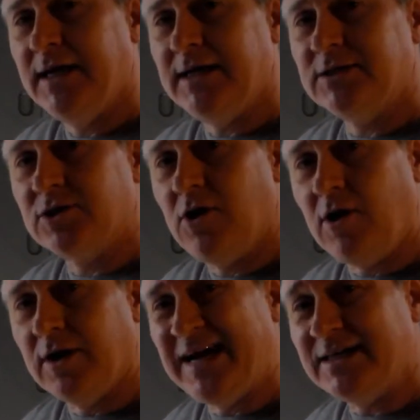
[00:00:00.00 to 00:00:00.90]
is
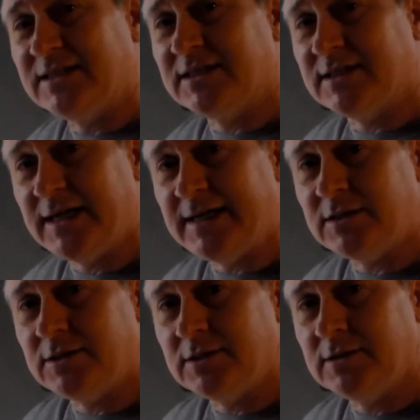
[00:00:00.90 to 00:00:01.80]
called a
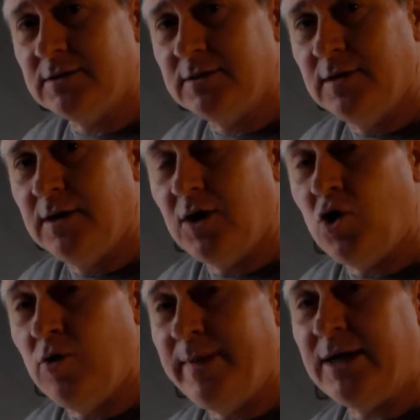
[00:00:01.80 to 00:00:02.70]
Sense
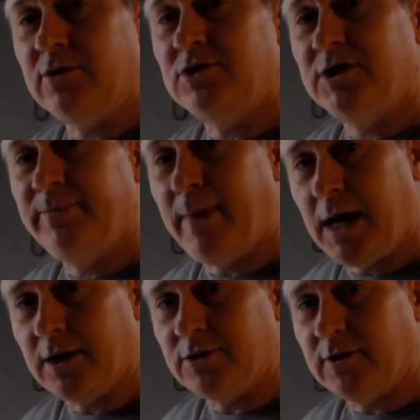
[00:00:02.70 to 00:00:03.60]
Home Energy
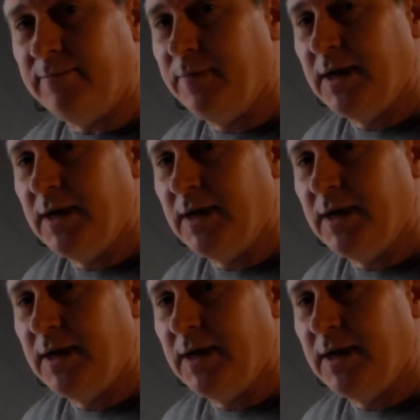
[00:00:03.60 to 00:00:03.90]
Monitor.